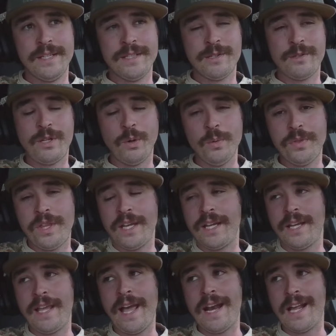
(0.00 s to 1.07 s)
So don't think
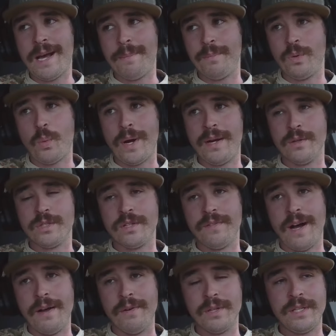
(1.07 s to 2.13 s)
it can't happen to Whiteout
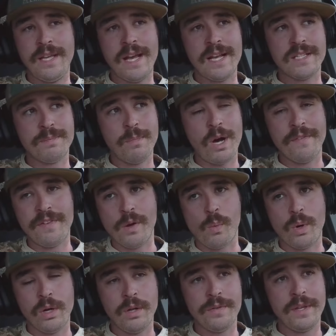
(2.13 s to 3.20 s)
Survival. Yes, Mafia
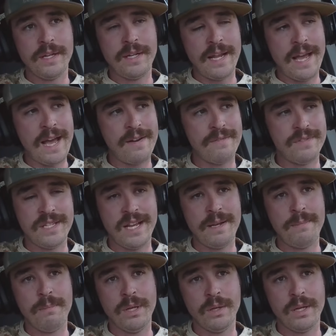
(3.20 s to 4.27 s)
World didn't have
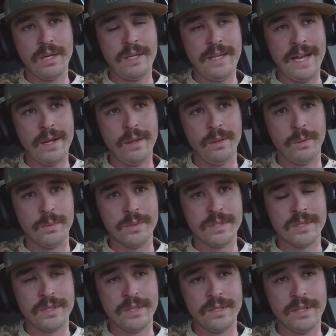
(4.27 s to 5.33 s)
ten million
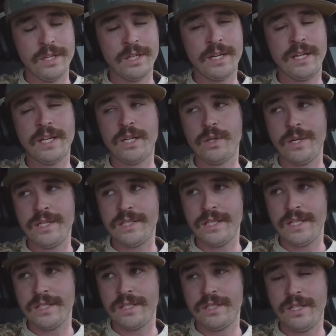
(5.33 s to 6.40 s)
downloads. They're going to grease
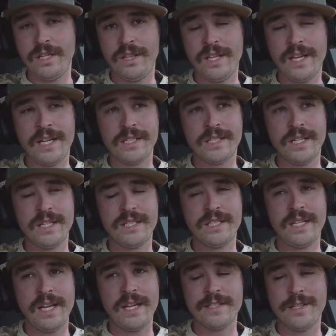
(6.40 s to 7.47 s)
this. Do you think it's going to
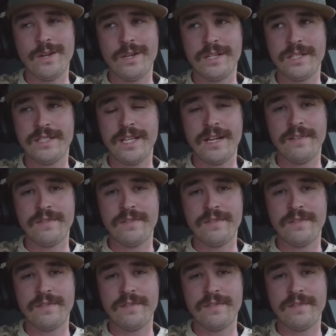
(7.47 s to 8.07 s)
stay as long as State